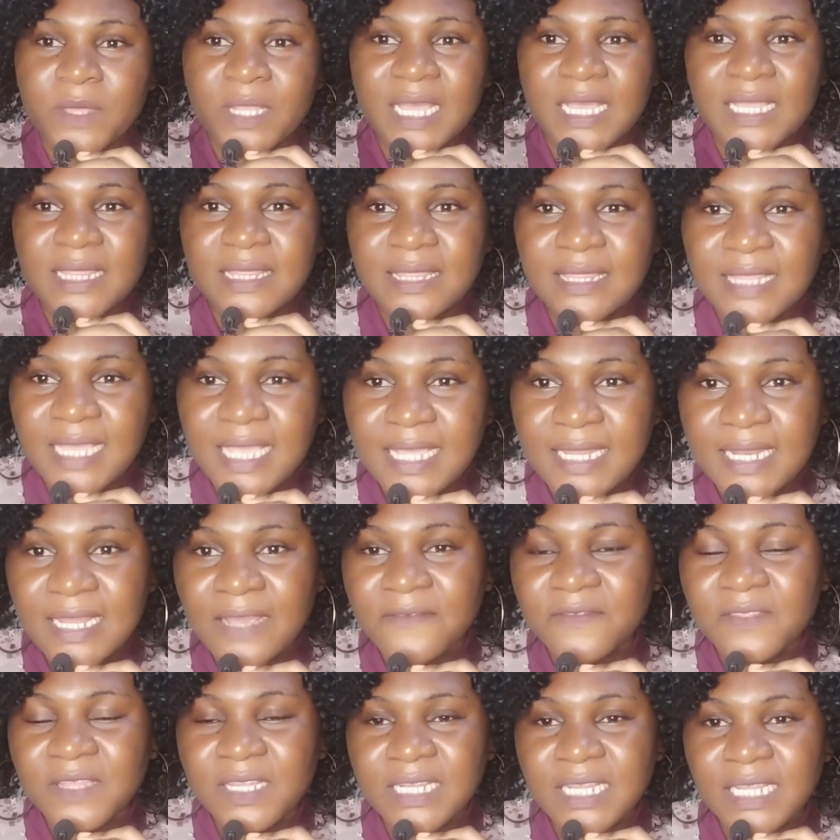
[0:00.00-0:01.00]
And then
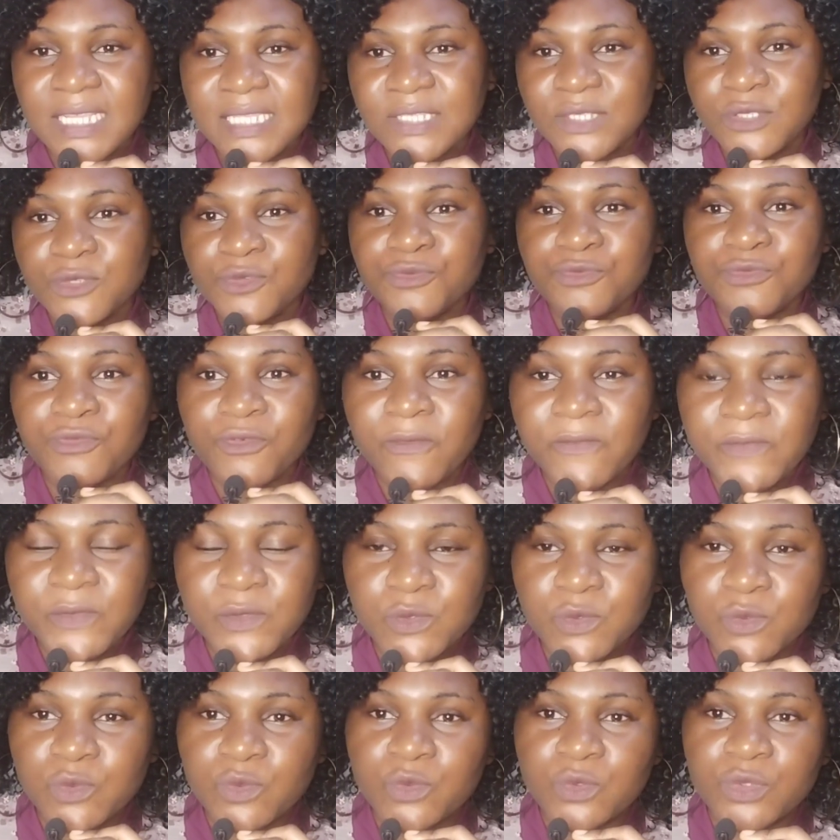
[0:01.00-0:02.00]
after that, you move
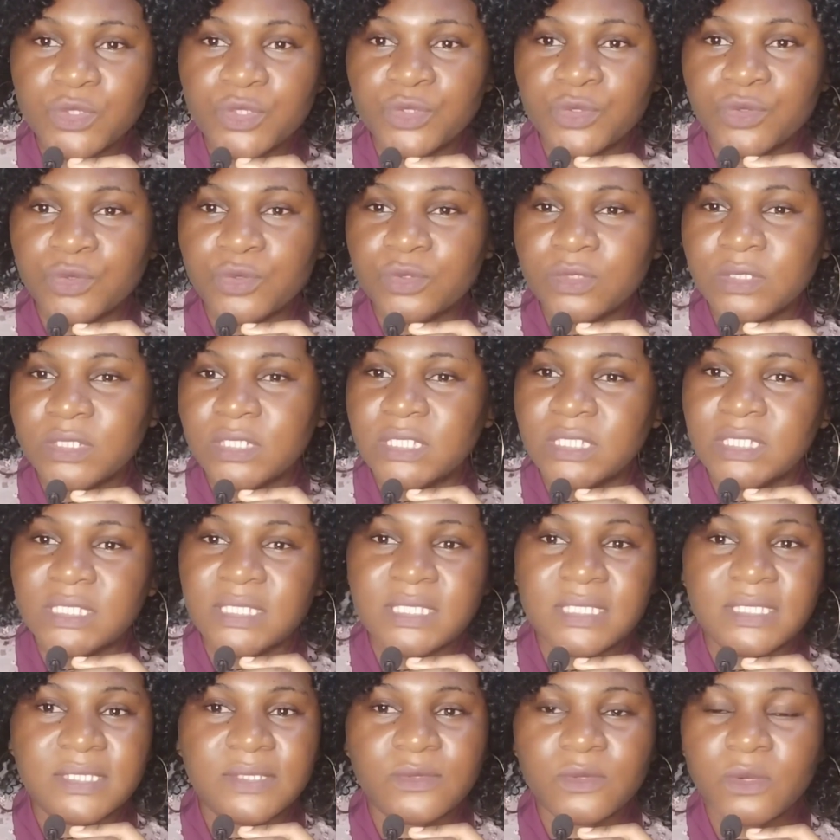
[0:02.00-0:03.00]
to
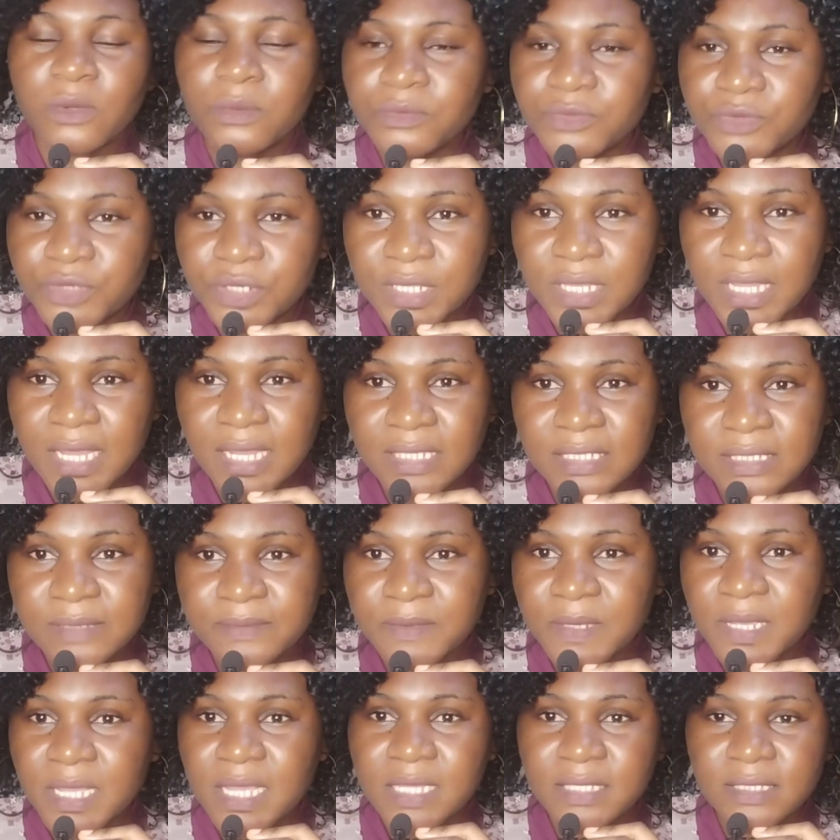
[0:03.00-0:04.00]
the summary
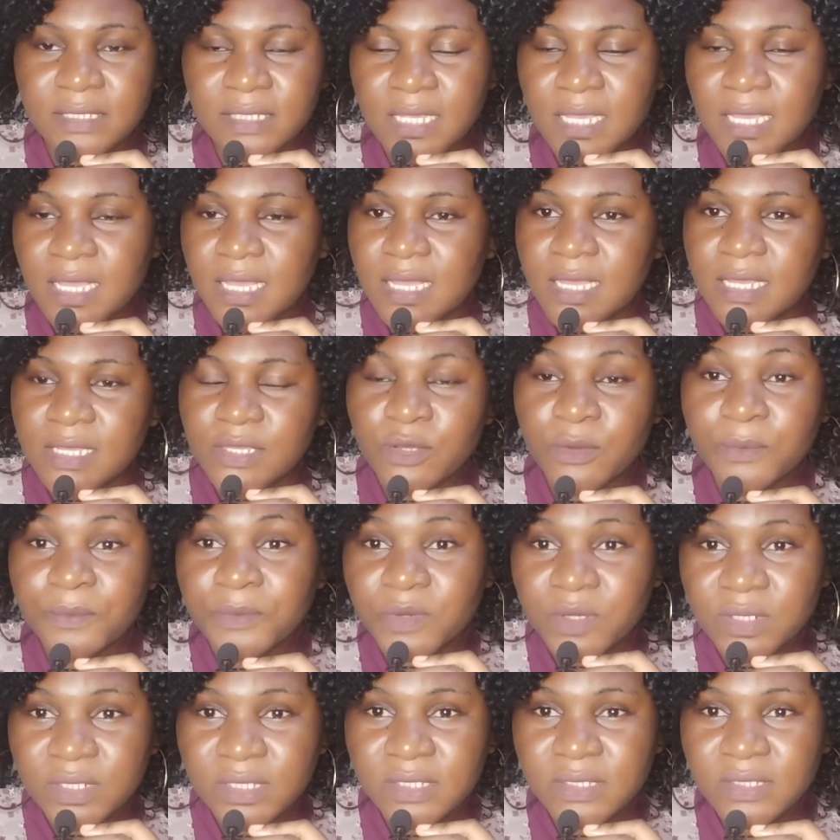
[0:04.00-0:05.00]
aspect. You
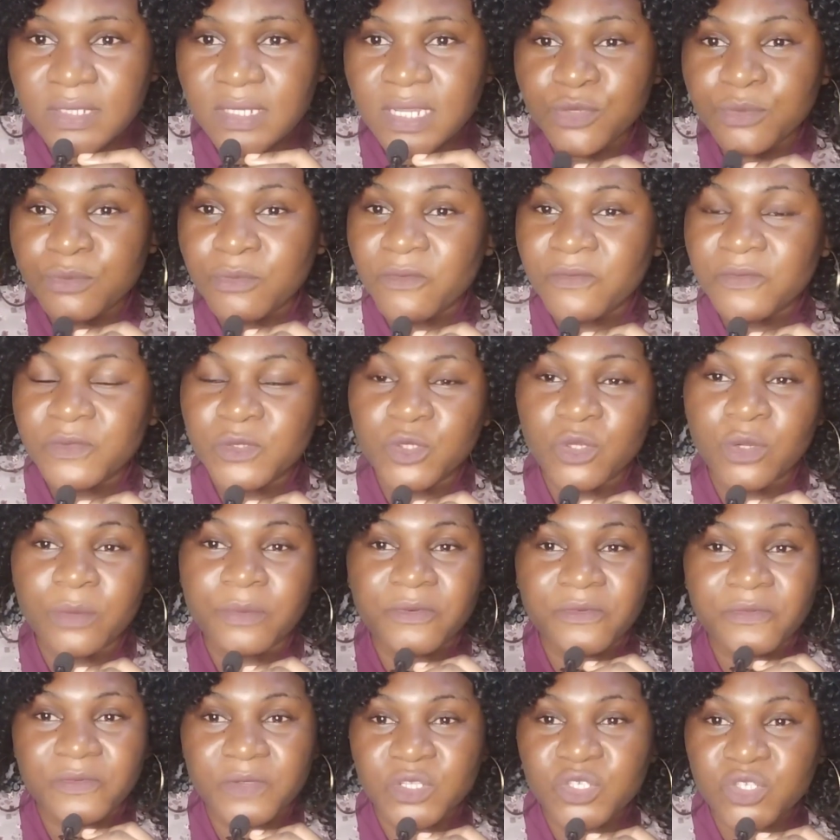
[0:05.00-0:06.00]
move to your
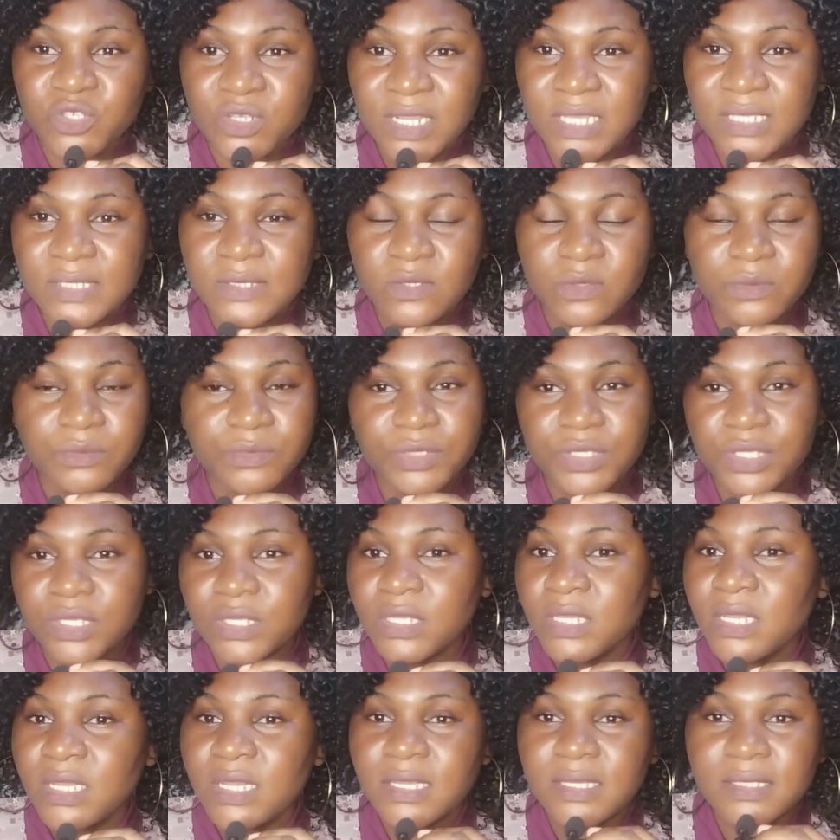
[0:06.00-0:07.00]
professional
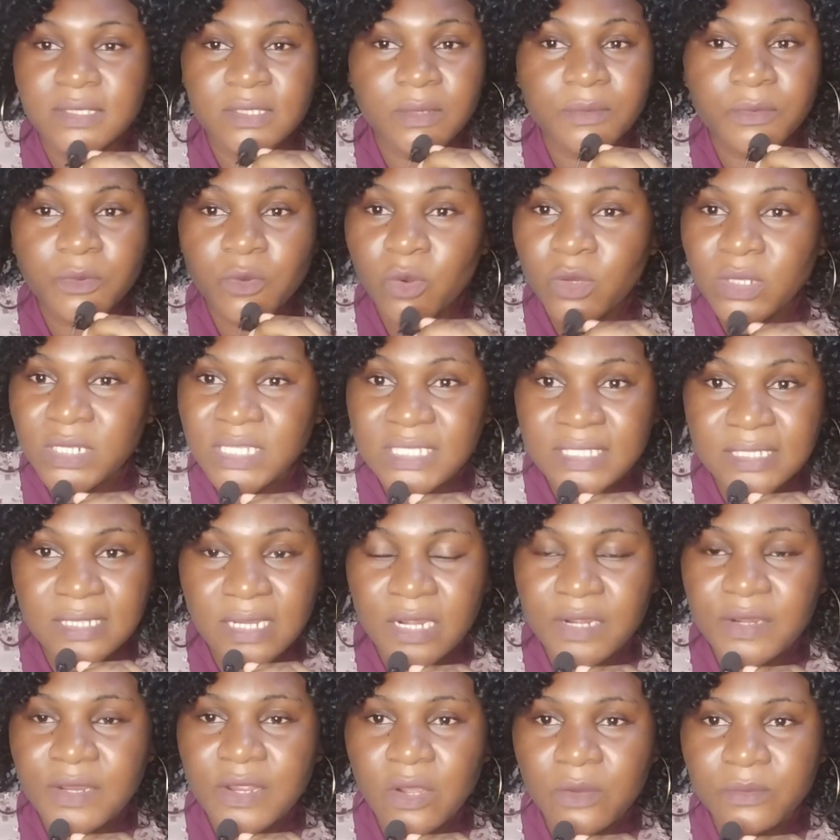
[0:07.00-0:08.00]
summary. Some call it
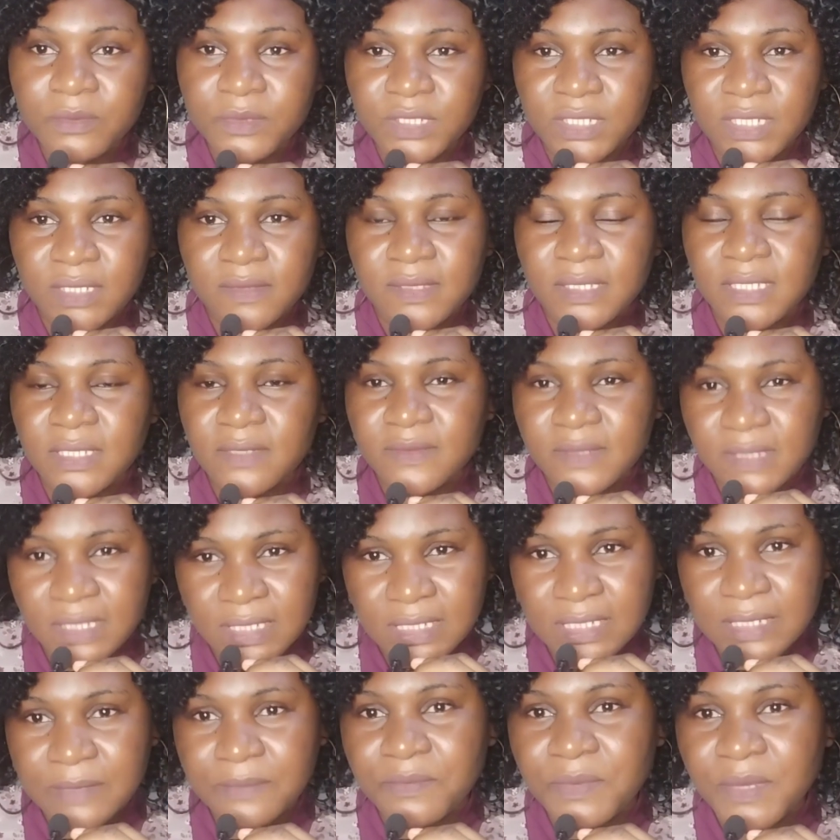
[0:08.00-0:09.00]
career objectives.
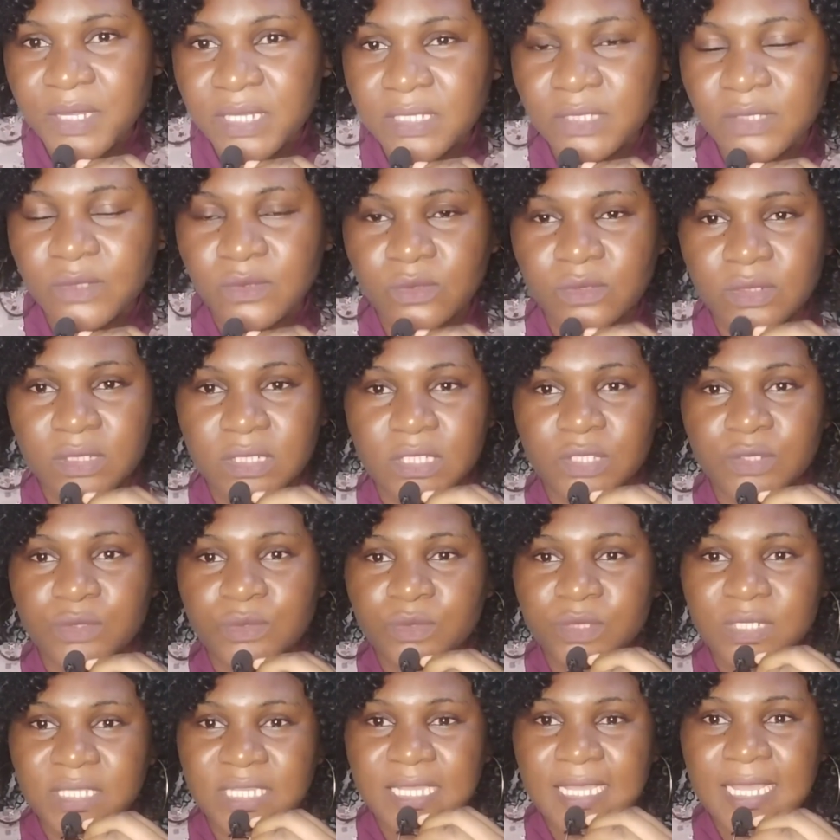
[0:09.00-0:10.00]
It depends on
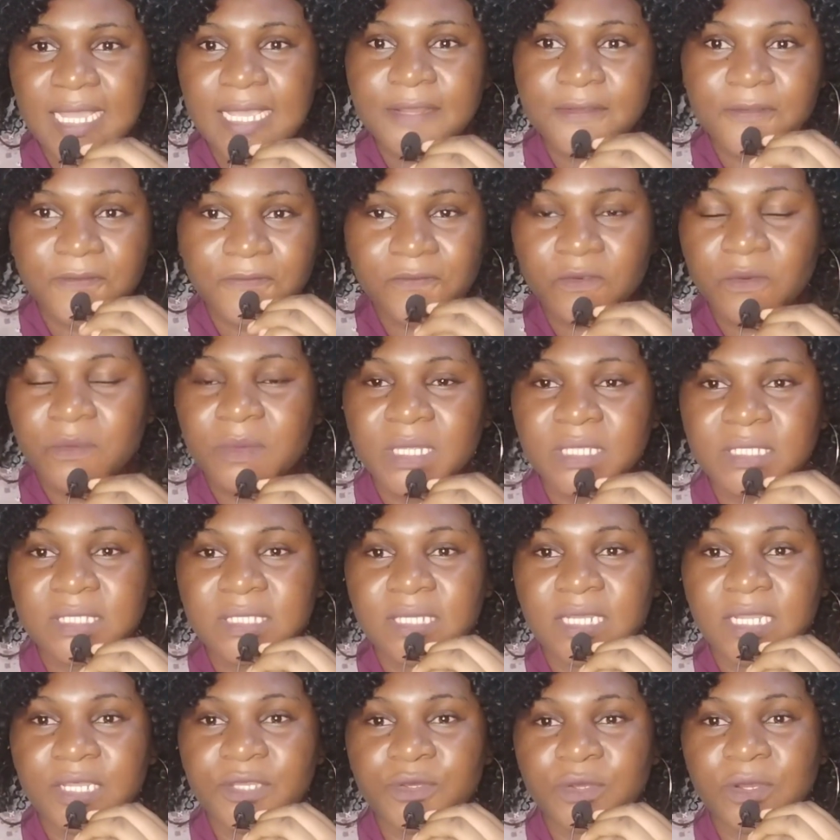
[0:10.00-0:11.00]
the kind of format
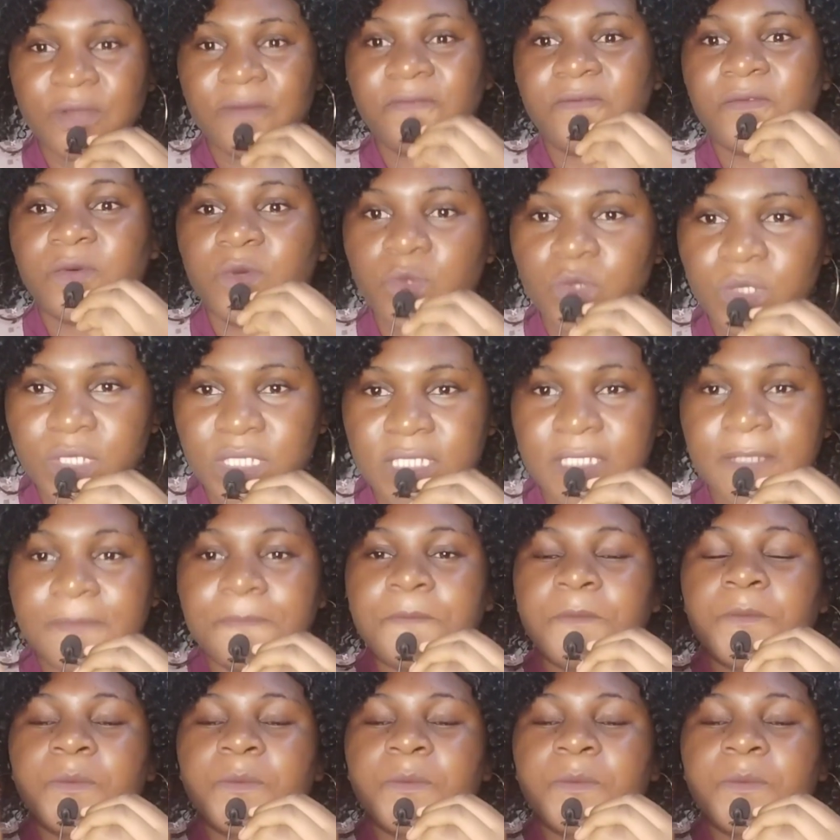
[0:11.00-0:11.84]
that you are following,